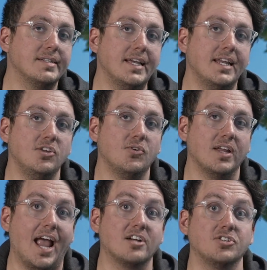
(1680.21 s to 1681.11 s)
in and you
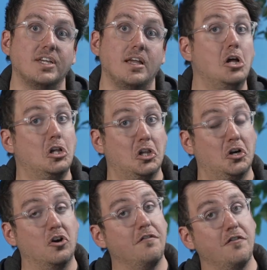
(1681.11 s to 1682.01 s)
can actually
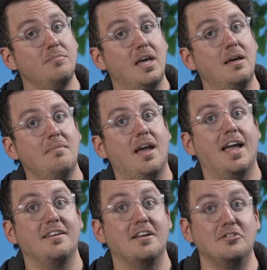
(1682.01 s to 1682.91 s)
learn from them
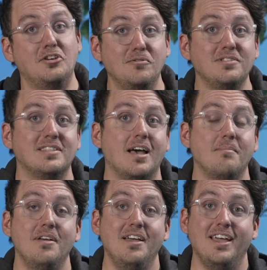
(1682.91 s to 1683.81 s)
and use
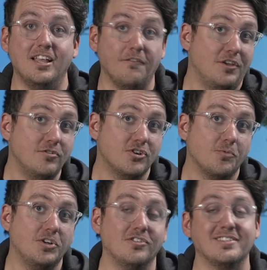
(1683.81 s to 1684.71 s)
them in the future
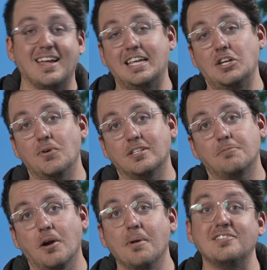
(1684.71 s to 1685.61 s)
when you're designing new
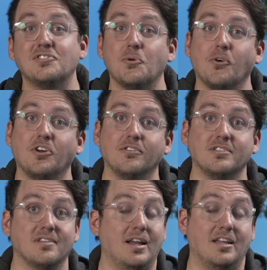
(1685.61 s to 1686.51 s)
experiments or you're
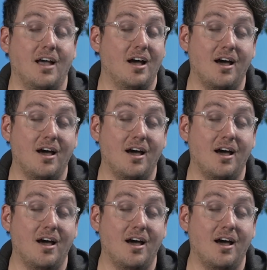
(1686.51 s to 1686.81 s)
designing,